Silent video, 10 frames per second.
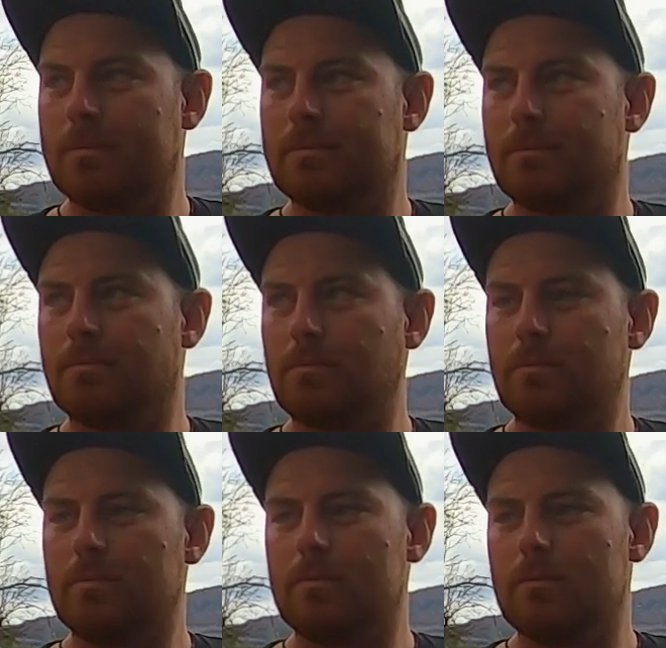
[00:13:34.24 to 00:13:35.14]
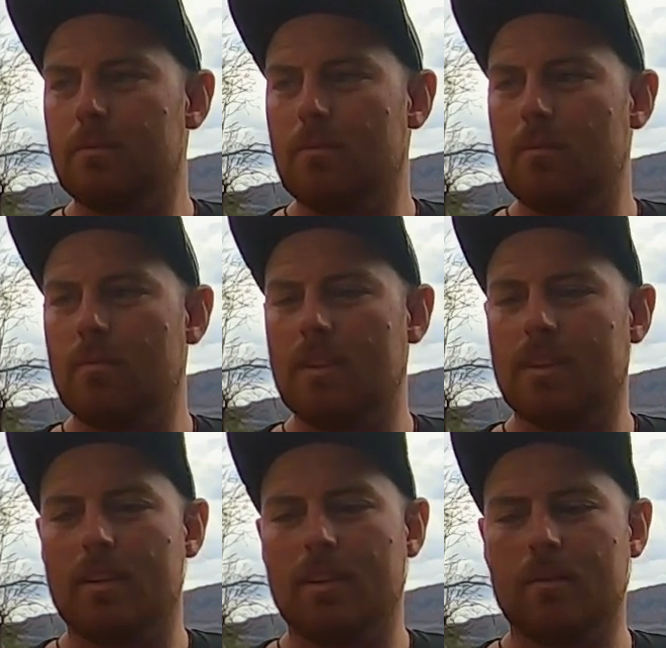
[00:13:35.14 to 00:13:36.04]

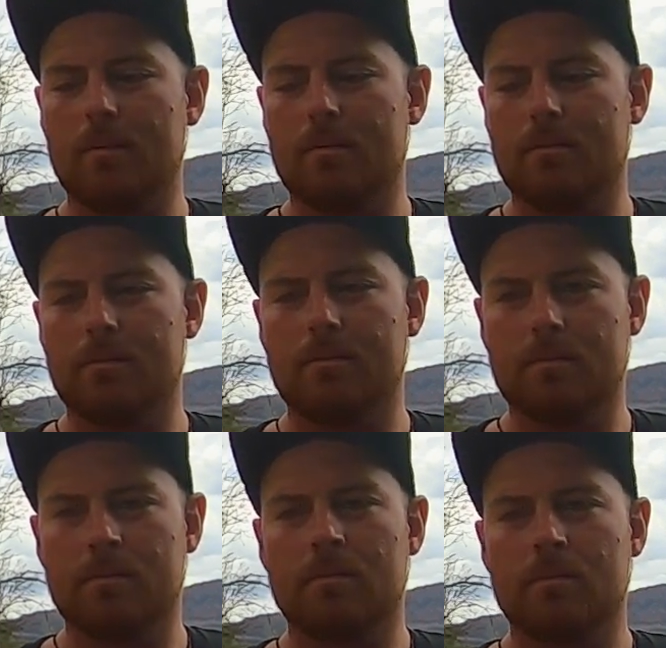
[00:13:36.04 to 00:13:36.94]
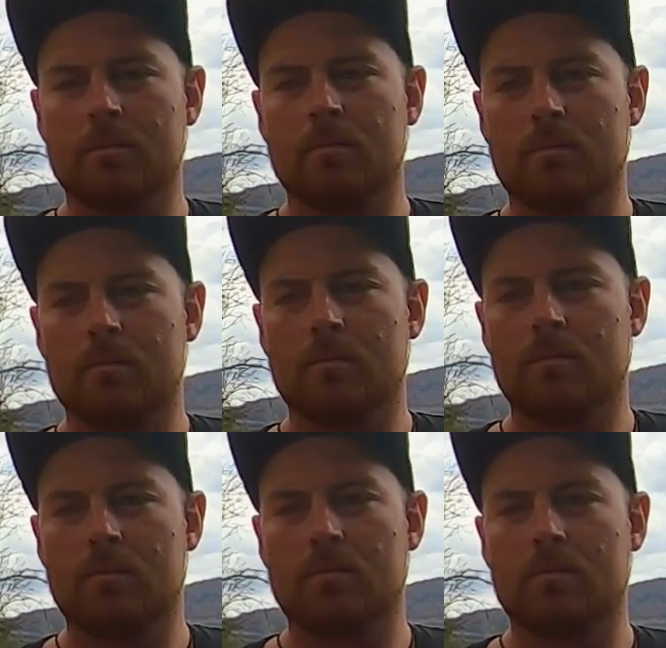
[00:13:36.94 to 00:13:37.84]

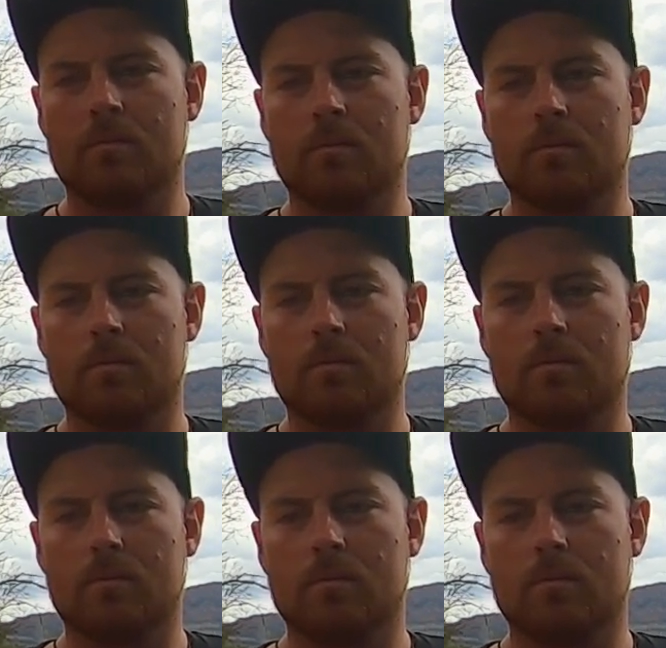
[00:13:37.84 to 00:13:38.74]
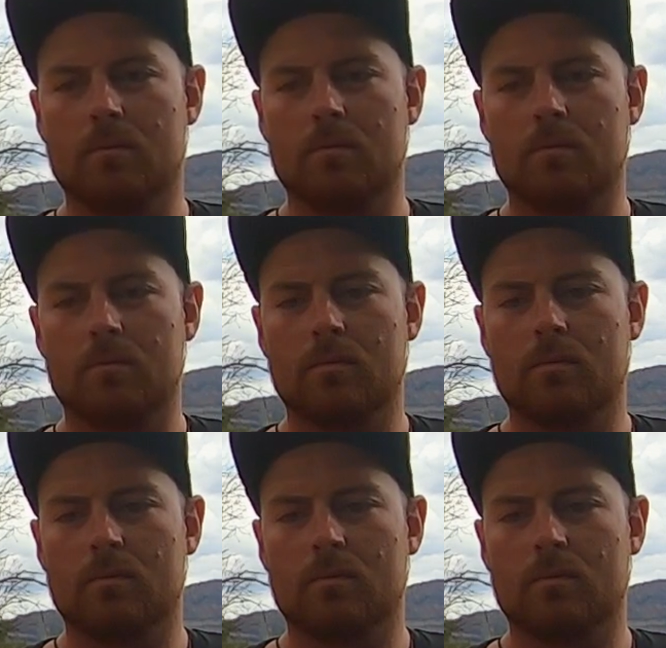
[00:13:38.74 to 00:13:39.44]
The person shown says nothing.